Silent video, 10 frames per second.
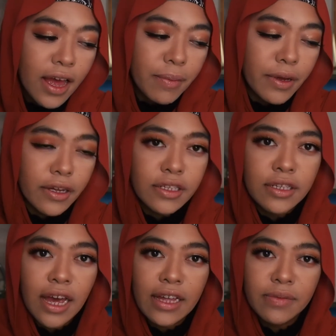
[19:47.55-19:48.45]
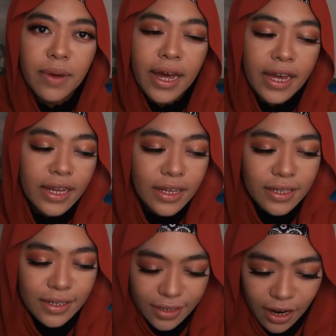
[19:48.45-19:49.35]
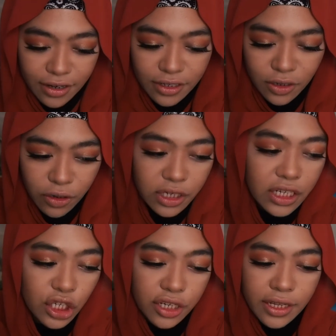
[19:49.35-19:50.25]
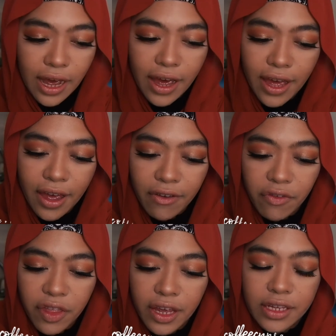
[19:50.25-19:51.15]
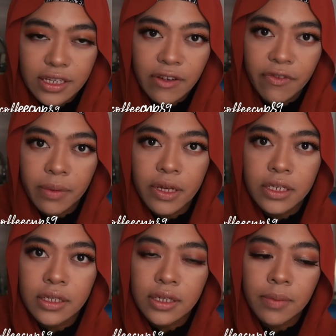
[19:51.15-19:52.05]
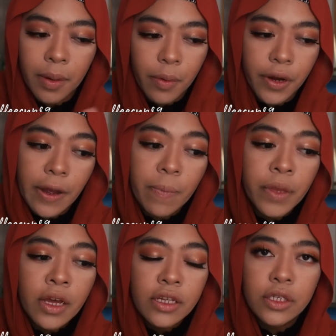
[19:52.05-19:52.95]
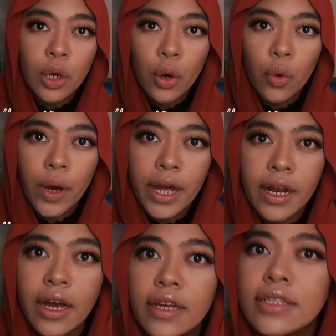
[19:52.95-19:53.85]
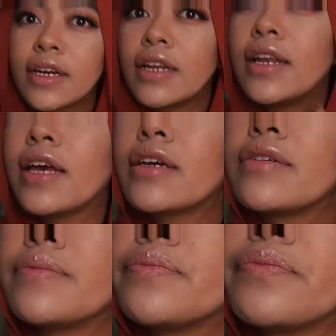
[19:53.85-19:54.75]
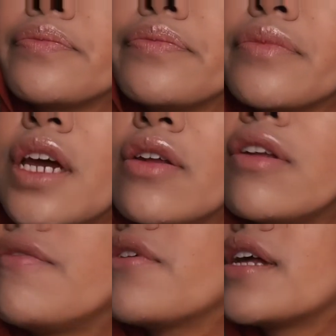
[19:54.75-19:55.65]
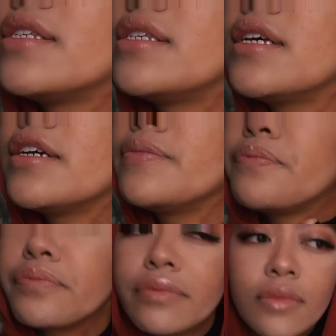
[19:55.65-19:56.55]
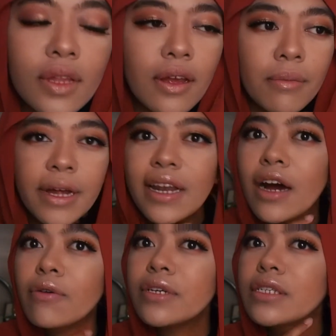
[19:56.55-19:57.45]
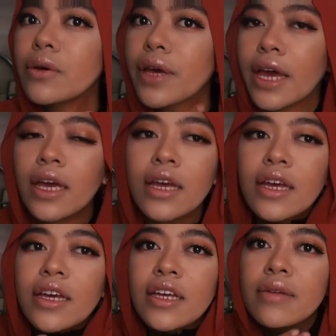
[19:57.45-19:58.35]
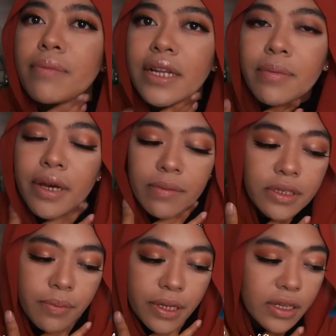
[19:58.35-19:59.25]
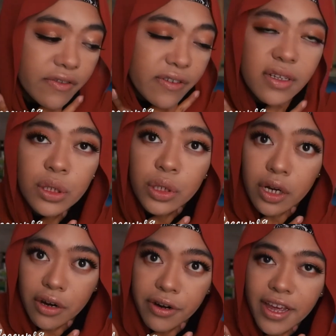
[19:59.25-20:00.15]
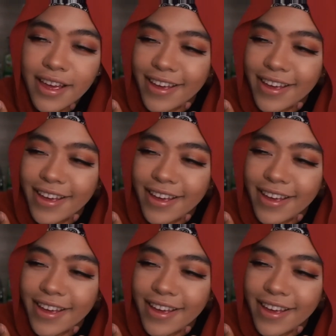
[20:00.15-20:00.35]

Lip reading: because as my current condition, I have these inflammations in my body. So when I kind of like, I don't know if you can see, but now it's okay, but it becomes a bit of scarring.